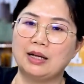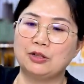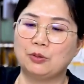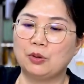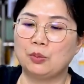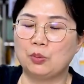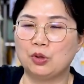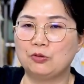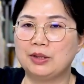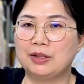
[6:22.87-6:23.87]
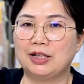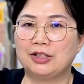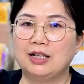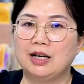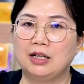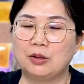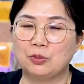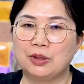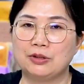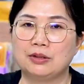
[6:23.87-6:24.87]
As for the woven interlining
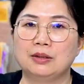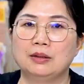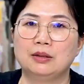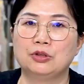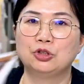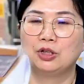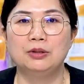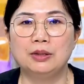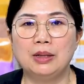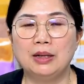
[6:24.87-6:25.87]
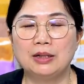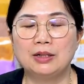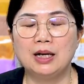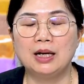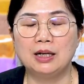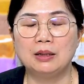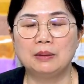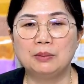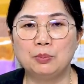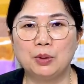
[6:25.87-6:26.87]
width, shirt interlining,
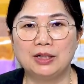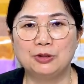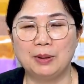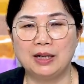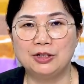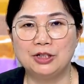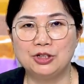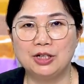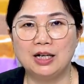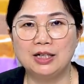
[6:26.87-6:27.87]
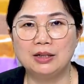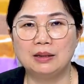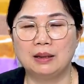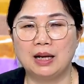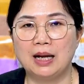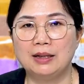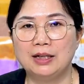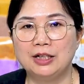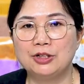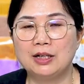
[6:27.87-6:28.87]
waistband interlining, hat
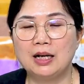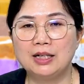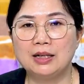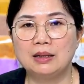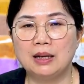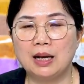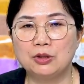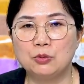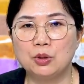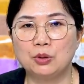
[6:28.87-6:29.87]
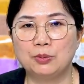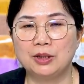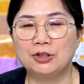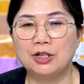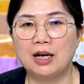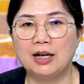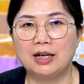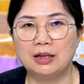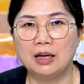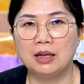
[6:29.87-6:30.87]
interlining, and robe
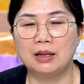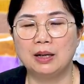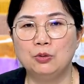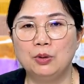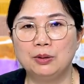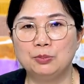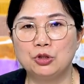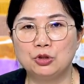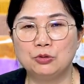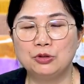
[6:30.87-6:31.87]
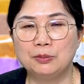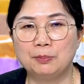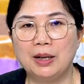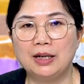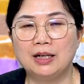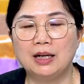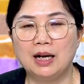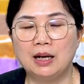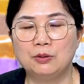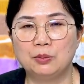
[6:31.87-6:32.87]
interlining that we produce mainly
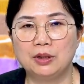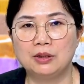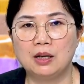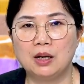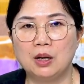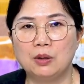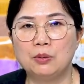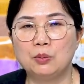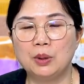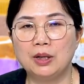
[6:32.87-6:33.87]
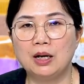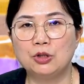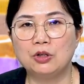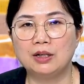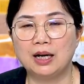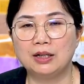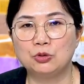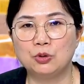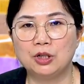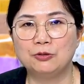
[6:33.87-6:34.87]
have a width of
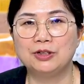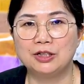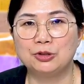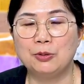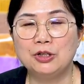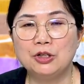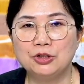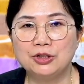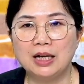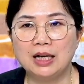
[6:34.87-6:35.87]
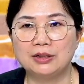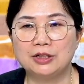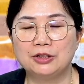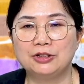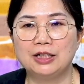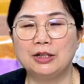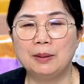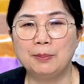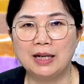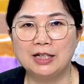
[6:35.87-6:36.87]
112 centimeters, and the
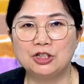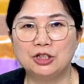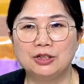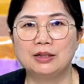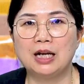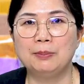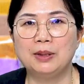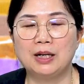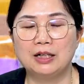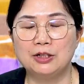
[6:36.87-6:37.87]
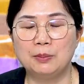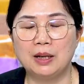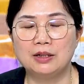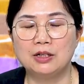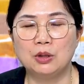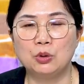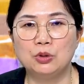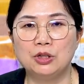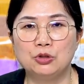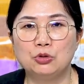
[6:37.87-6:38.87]
standard packaging can be customized
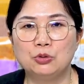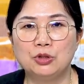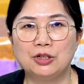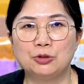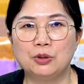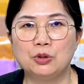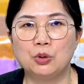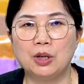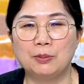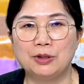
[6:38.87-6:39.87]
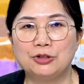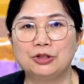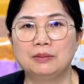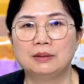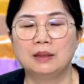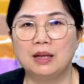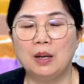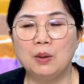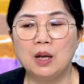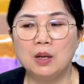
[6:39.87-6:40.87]
according to customer requirements.
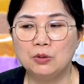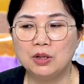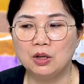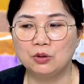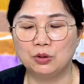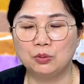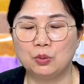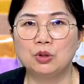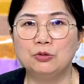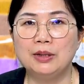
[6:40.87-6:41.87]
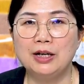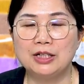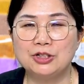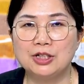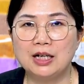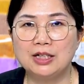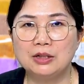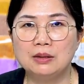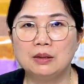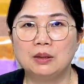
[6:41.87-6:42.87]
Our overcoat woven
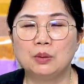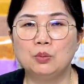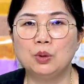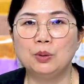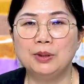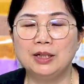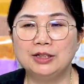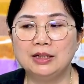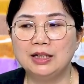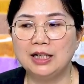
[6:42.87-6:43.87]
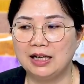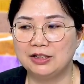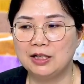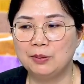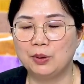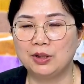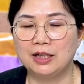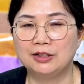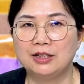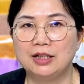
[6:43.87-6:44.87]
interlining, warp knitted elastic
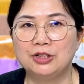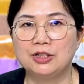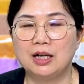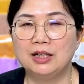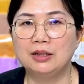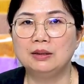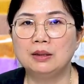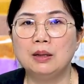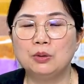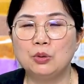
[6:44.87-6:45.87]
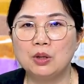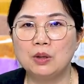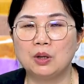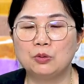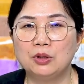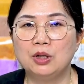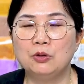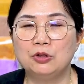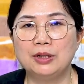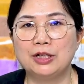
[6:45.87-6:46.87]
polyester interlining, twill
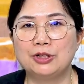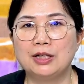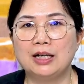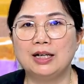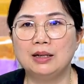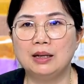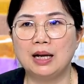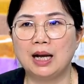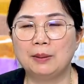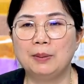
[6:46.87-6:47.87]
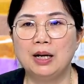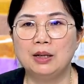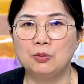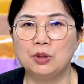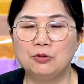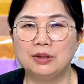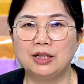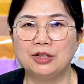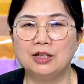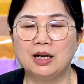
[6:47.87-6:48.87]
overcoat interlining, and plain woven
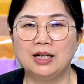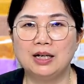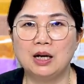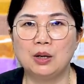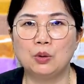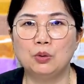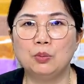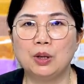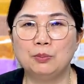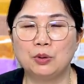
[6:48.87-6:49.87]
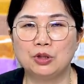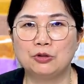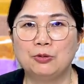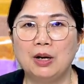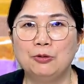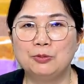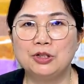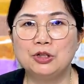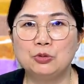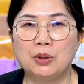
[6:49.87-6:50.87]
interlining are all 1.5
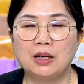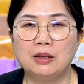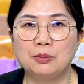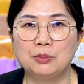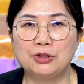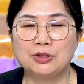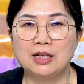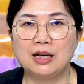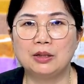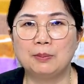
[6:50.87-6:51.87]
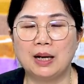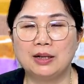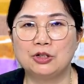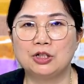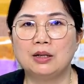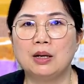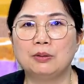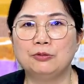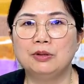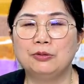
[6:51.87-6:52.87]
meters wide with standard packaging
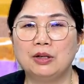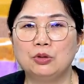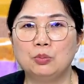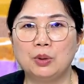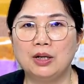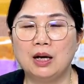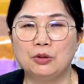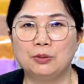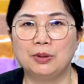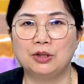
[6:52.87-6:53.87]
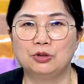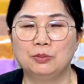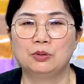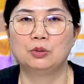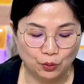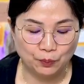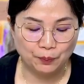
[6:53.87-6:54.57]
of 50 to 100 meters per roll.